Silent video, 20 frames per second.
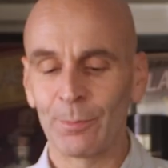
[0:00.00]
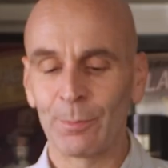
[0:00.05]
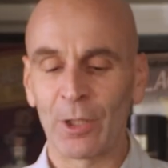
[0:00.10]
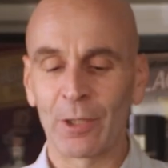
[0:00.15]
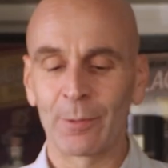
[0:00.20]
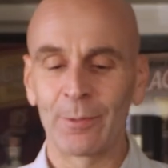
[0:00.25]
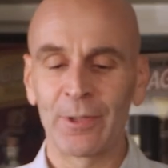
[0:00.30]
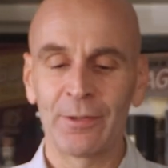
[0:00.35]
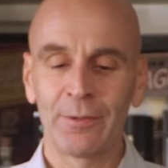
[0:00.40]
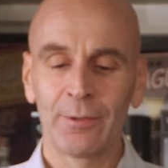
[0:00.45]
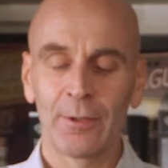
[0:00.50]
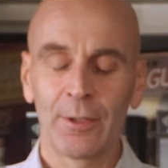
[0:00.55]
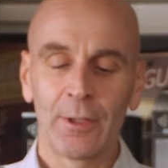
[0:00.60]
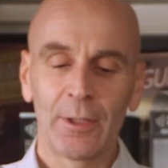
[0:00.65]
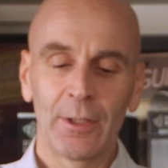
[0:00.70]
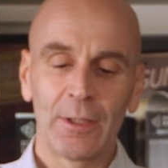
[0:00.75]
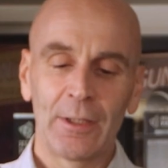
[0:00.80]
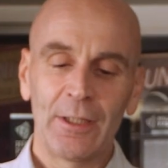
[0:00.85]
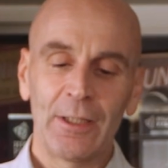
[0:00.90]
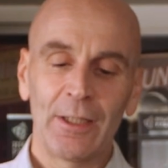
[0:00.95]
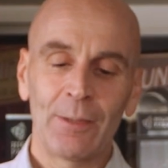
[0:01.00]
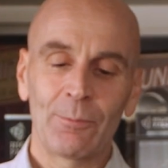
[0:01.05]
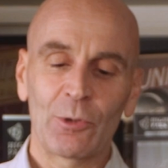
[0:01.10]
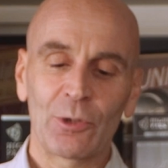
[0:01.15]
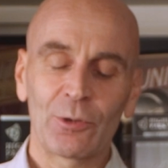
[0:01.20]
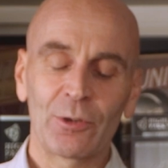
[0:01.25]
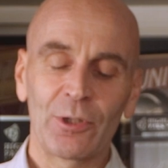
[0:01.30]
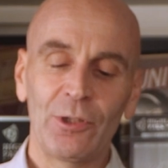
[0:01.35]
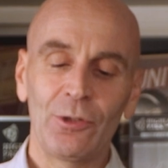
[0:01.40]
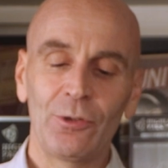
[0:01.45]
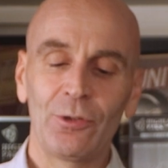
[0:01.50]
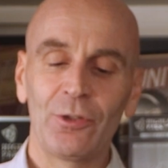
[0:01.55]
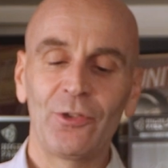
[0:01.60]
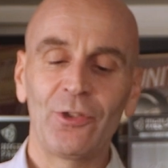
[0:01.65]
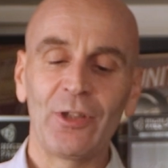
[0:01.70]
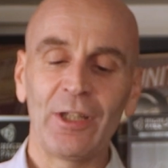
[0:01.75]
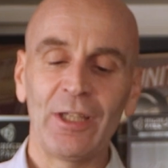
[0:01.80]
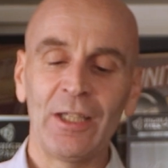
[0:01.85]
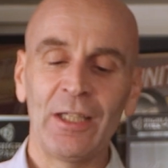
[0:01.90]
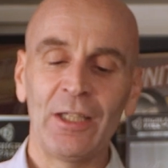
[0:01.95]
of bourbon. And we're going to
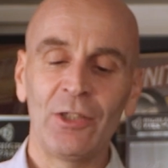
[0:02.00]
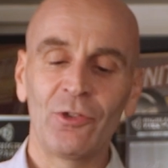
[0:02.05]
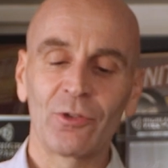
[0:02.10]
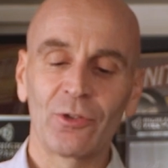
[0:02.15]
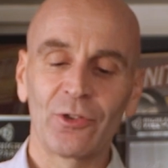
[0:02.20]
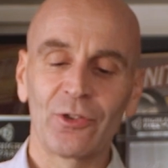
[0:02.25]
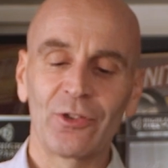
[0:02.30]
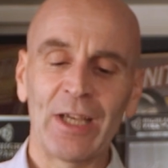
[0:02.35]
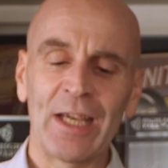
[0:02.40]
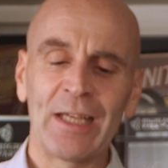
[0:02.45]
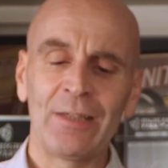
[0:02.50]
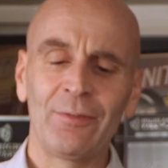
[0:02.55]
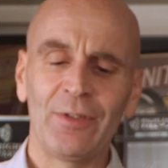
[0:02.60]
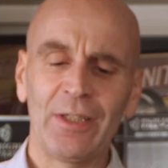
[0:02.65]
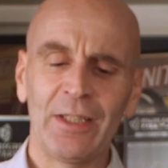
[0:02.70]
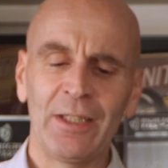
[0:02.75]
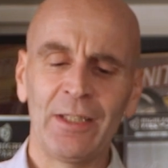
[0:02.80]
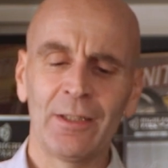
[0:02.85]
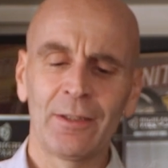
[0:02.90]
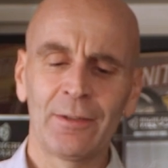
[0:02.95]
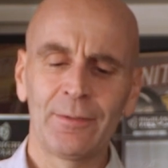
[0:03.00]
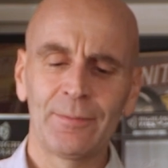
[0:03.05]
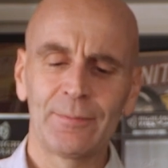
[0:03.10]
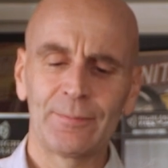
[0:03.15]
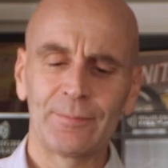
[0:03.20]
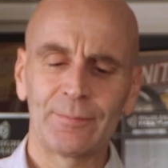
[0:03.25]
use the Angel's Envy here.